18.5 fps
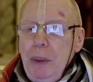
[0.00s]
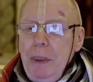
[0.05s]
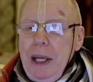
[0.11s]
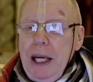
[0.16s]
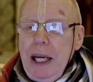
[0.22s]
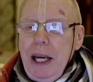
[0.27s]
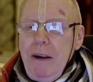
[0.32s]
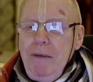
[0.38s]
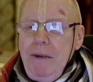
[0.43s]

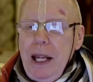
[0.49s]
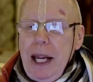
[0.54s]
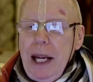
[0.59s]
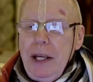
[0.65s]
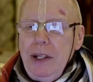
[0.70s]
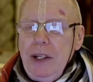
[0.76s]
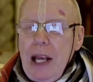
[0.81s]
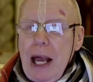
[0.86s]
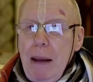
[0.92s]
we give the
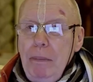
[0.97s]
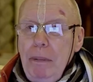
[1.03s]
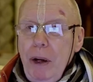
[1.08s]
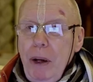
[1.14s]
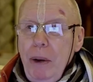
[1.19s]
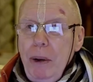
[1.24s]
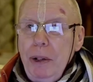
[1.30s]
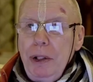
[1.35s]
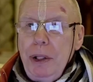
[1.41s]

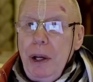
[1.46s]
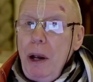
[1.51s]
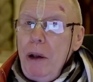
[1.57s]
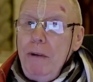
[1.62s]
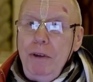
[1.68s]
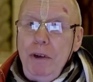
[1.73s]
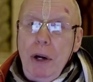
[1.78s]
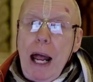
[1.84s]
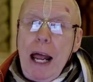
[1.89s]
example also
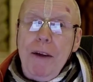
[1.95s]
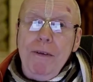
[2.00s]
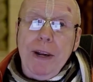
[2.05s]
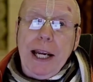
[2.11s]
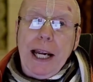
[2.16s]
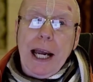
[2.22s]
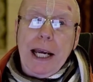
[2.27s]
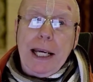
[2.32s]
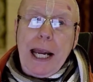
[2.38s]
of
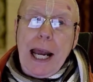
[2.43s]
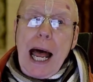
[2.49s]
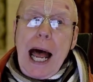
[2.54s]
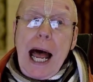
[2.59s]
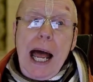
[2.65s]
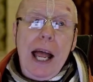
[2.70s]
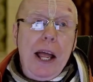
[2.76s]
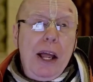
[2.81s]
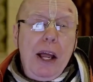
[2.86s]
driving a
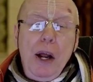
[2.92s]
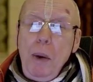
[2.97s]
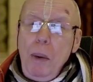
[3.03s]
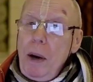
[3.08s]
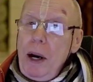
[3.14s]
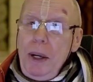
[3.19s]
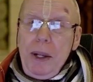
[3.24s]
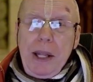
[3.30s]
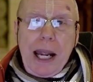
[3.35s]
car.
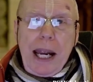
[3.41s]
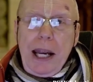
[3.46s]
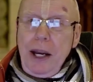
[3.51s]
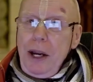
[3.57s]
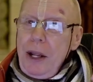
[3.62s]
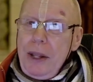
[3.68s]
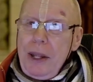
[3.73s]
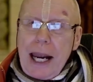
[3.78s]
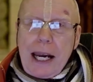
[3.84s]
Well,
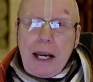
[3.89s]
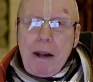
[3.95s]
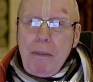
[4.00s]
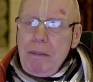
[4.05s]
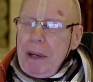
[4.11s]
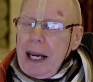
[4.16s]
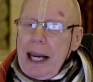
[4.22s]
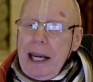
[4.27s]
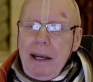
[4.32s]
there
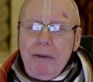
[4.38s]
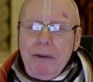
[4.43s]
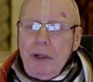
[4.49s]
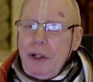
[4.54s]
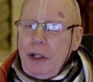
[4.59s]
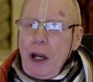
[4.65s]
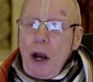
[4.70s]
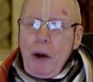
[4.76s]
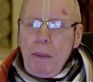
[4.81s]
can be
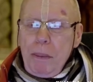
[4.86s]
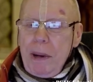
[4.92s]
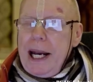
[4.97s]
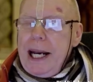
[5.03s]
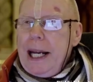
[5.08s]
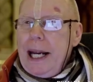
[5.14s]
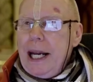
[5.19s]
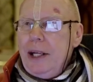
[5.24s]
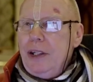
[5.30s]
so
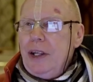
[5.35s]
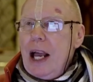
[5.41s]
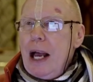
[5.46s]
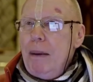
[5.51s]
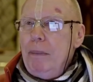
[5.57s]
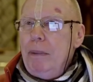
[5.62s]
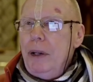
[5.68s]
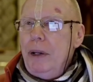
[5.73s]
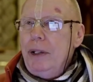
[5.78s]
many
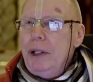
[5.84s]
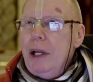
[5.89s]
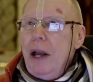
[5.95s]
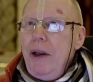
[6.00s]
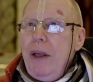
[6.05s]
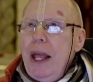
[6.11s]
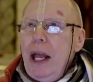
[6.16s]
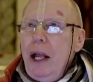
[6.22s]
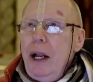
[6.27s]
examples.
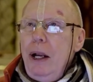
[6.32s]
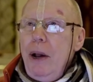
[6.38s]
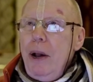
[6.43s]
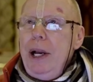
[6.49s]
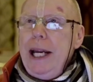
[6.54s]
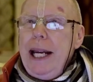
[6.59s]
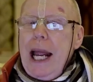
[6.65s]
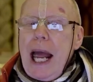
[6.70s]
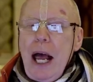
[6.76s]

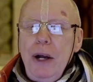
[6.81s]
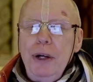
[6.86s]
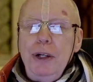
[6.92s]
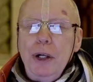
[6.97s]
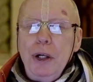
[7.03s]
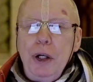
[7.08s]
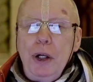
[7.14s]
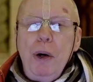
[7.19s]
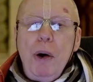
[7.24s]
Learning how
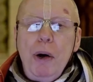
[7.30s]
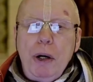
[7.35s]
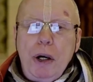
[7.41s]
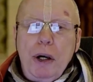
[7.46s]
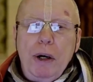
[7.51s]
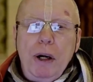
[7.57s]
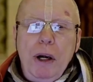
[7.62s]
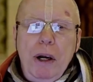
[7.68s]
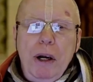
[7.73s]
to
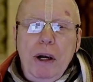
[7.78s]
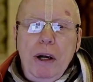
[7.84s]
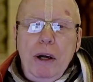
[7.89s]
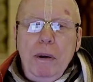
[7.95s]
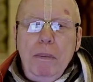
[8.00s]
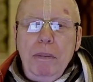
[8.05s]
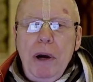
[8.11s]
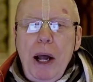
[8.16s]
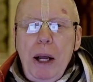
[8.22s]
cook.
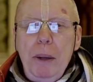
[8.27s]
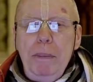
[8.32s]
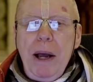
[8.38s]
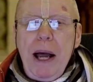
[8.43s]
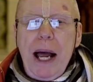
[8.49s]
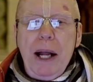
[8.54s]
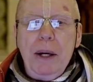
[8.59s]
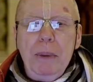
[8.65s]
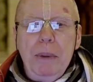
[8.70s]

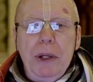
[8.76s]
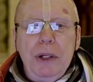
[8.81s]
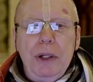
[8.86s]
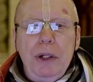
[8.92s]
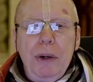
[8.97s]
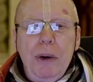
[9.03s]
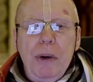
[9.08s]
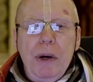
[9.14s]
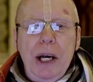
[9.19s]
Prabhupada was
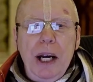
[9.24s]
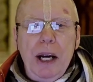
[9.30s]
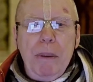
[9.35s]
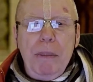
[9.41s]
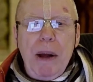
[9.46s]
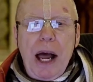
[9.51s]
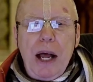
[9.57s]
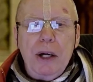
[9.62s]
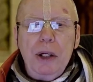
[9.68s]
talking
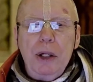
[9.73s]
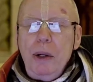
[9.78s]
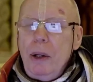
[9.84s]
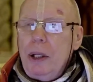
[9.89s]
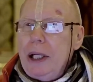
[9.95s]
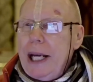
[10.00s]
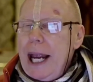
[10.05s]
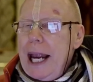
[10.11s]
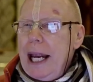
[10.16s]
about
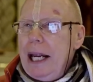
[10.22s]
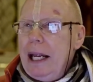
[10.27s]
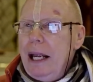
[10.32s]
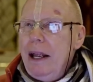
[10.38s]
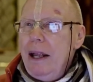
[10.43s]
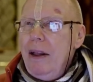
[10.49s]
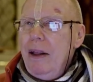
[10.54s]
cooking,